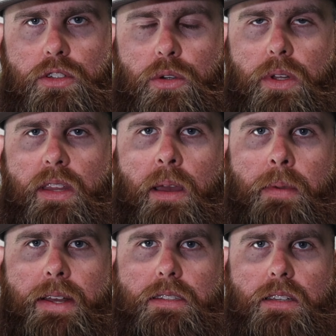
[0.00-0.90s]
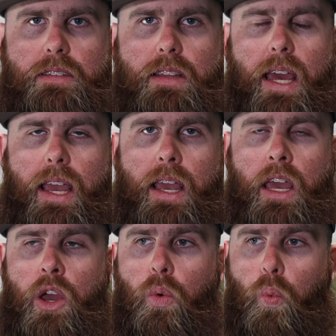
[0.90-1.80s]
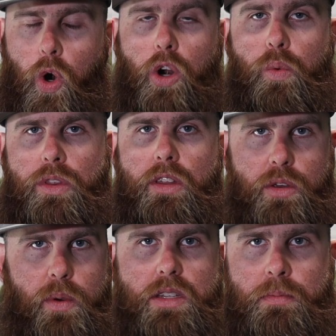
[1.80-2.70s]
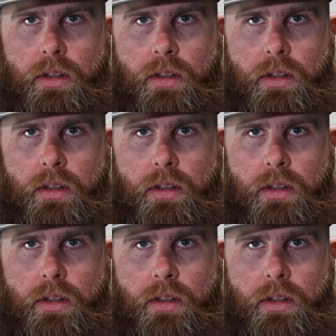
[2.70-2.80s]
So what that means is they work with the U.S.